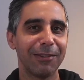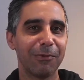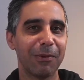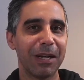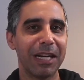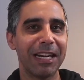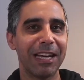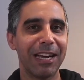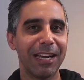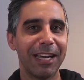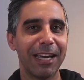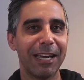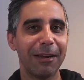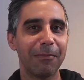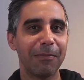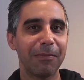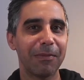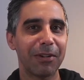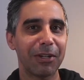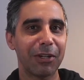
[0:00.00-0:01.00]
when I
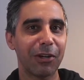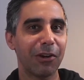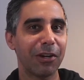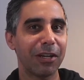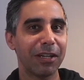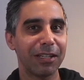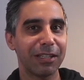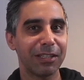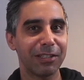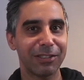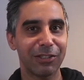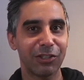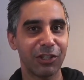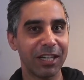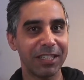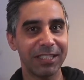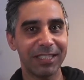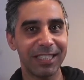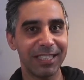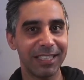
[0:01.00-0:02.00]
am going
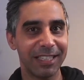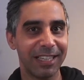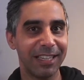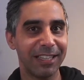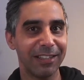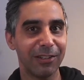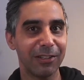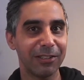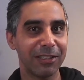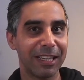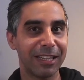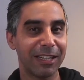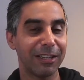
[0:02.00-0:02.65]
chasing yield.